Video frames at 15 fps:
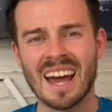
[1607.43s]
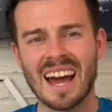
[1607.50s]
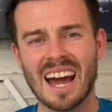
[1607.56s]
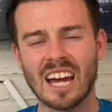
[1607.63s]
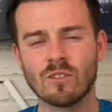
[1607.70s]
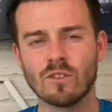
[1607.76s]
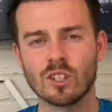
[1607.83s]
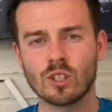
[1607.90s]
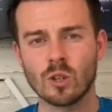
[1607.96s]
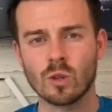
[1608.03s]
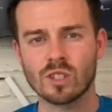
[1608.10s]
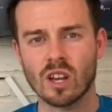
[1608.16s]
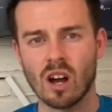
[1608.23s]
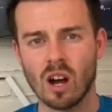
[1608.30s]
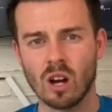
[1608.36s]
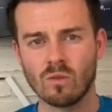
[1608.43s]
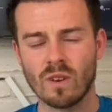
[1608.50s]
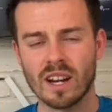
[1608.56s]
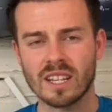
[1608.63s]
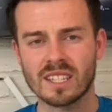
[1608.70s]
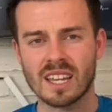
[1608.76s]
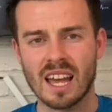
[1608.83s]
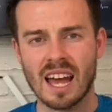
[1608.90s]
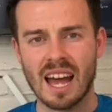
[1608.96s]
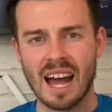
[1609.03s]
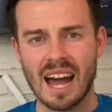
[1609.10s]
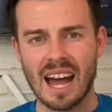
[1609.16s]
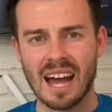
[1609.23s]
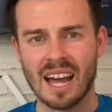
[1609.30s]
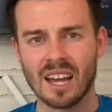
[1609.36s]
and reduce heart rate
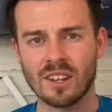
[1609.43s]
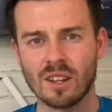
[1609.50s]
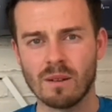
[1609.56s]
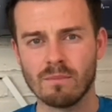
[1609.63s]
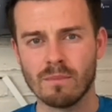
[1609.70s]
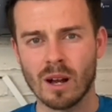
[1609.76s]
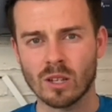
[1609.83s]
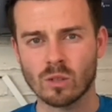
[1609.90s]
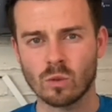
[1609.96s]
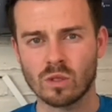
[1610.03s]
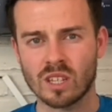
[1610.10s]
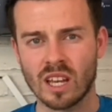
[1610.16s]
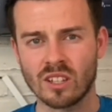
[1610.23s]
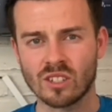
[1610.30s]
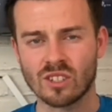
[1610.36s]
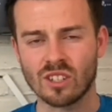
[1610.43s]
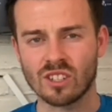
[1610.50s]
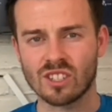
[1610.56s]
and muscle tension.